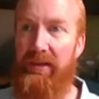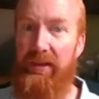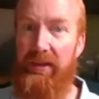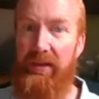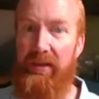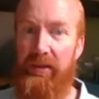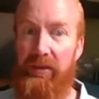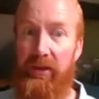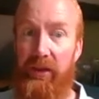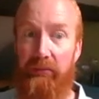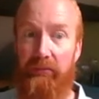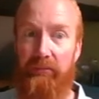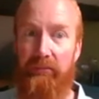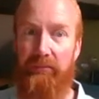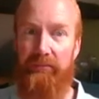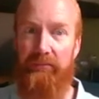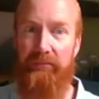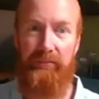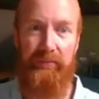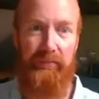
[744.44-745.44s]
So
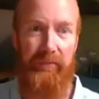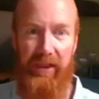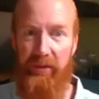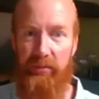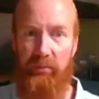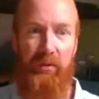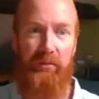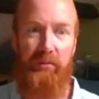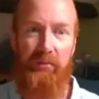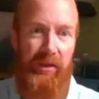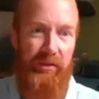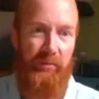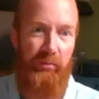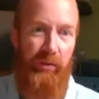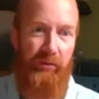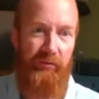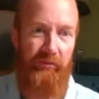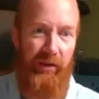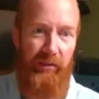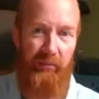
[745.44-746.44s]
that's
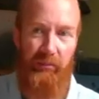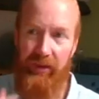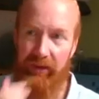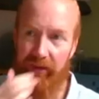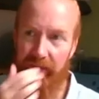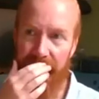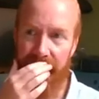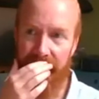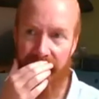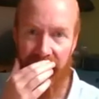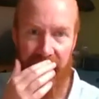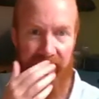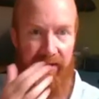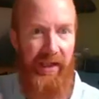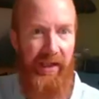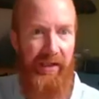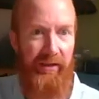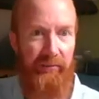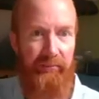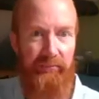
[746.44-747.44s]
one framework. Here's
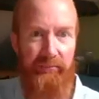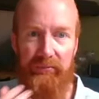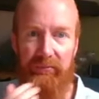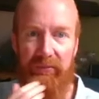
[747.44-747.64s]
another.